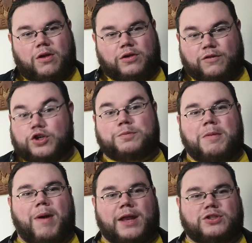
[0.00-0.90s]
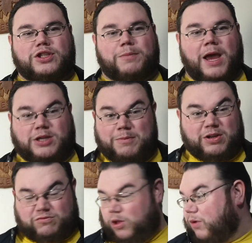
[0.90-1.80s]
you've just been managing Spurs. I
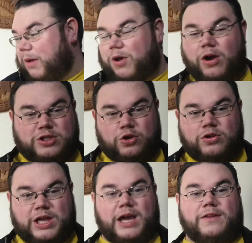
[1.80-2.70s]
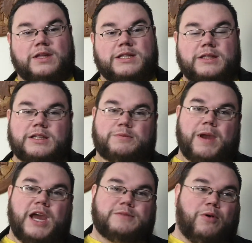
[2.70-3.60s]
mean, don't get me wrong, it's a good kick in the teeth to
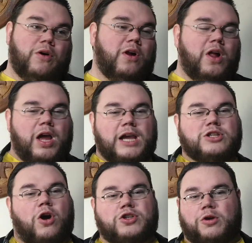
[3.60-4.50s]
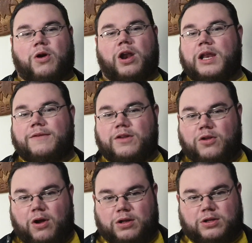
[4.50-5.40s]
Spurs, but he's also got to live in
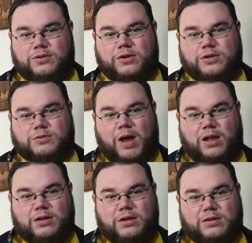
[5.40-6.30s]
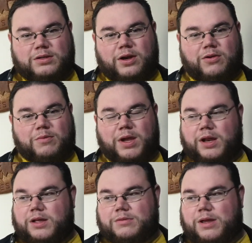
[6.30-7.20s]
North London as well. You know what I mean?
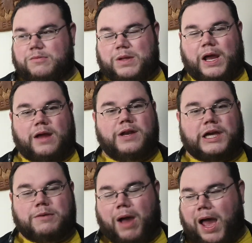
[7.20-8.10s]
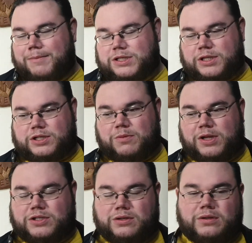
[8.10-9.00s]
It'd be like a Nicky Barnby
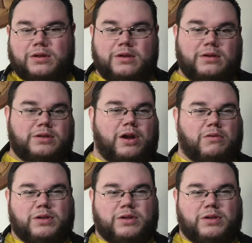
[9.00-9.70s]
situation. You know,